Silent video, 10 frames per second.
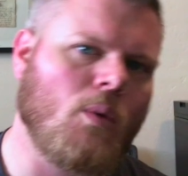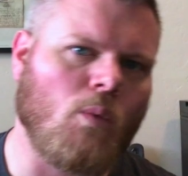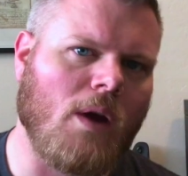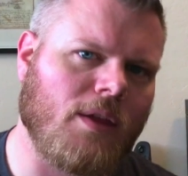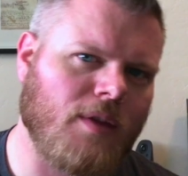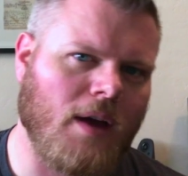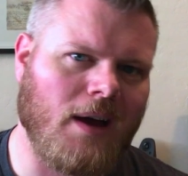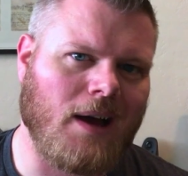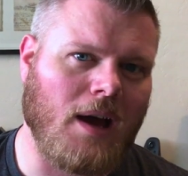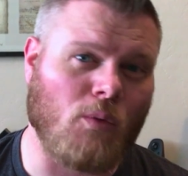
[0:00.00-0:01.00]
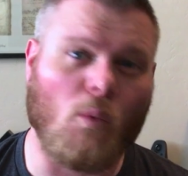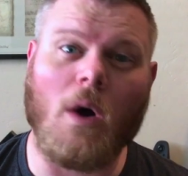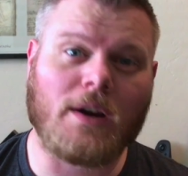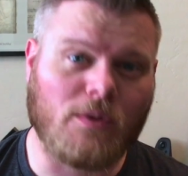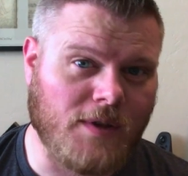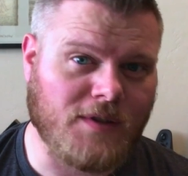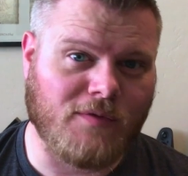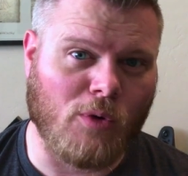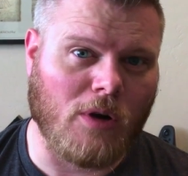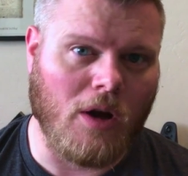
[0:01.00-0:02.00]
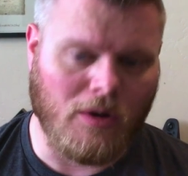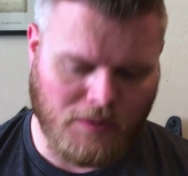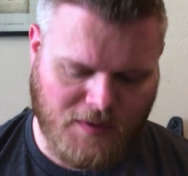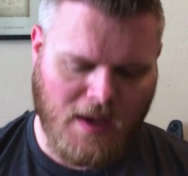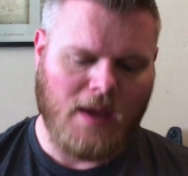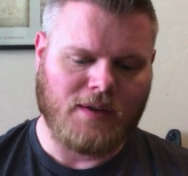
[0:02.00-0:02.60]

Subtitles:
with a water reservoir hose.